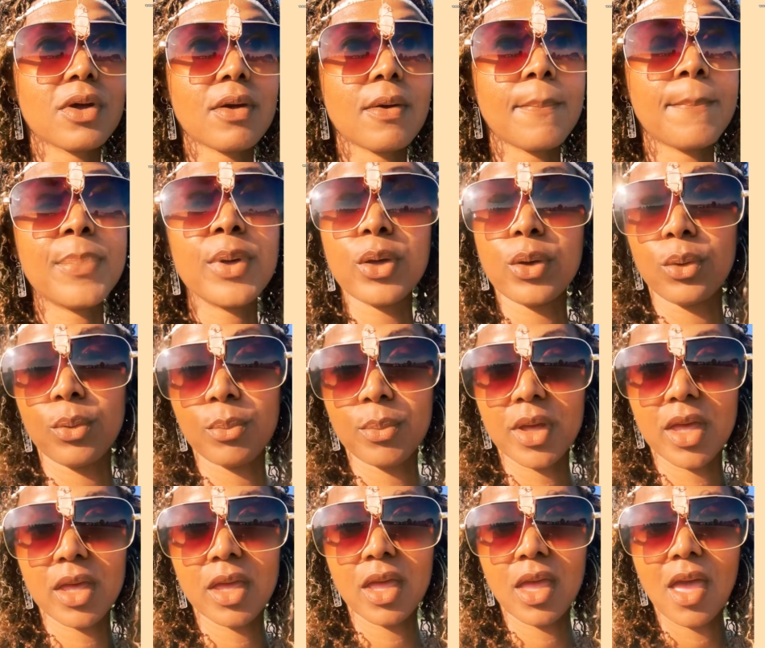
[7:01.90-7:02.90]

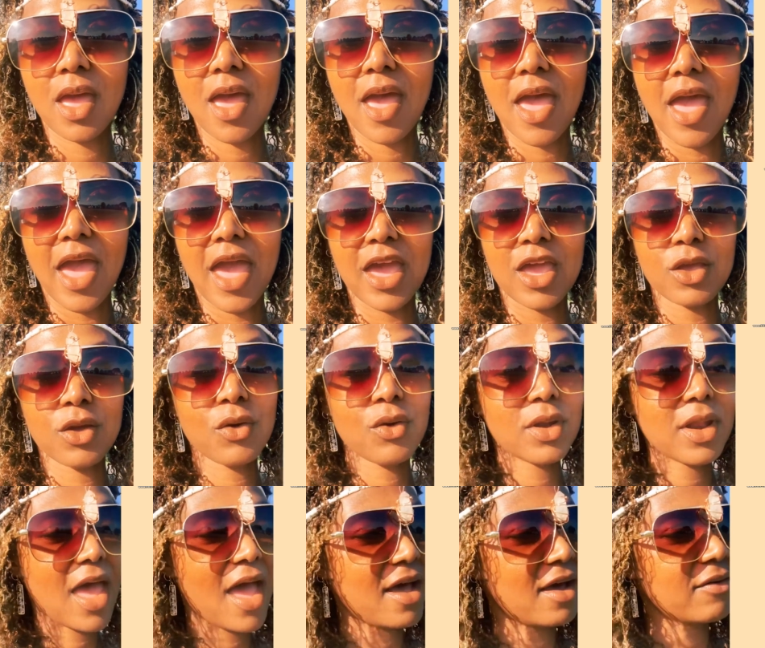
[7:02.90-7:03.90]
boom, and you're
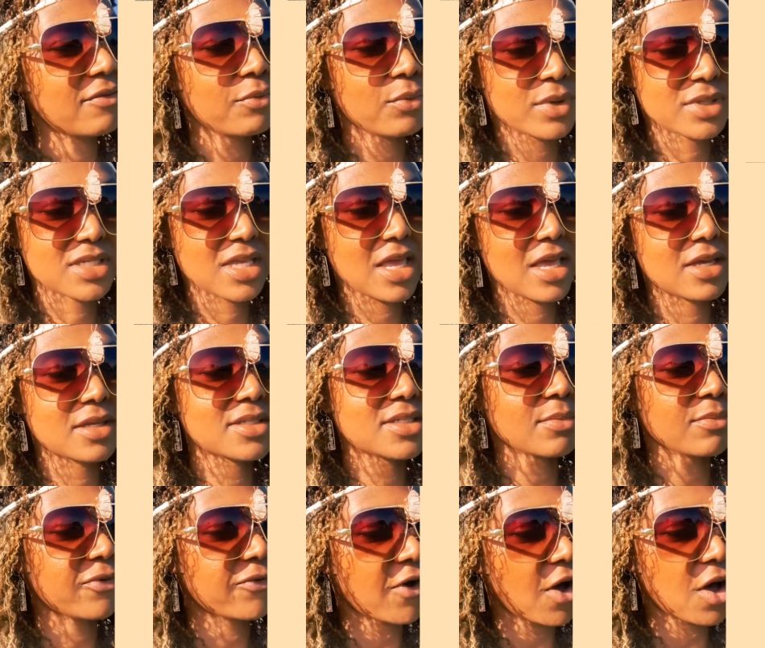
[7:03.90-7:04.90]
going to have, once again,
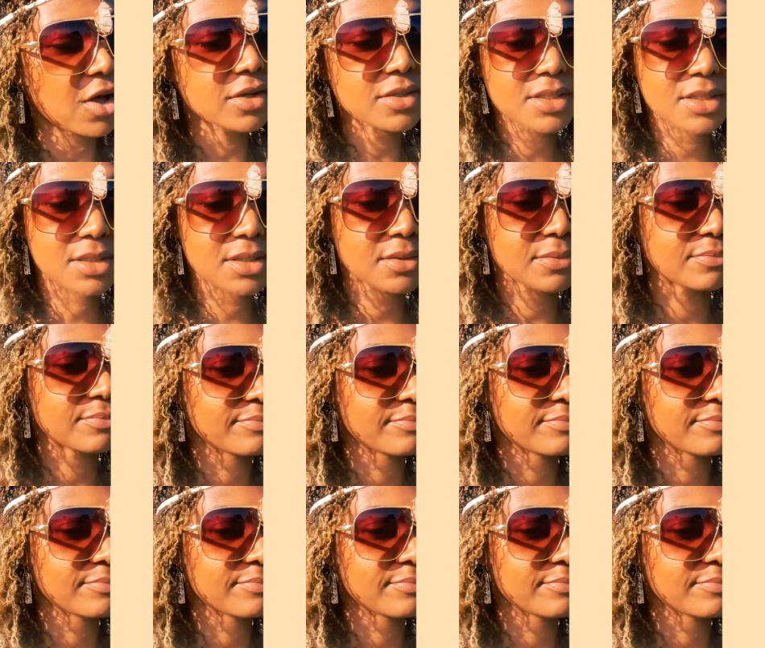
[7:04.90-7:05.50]
some false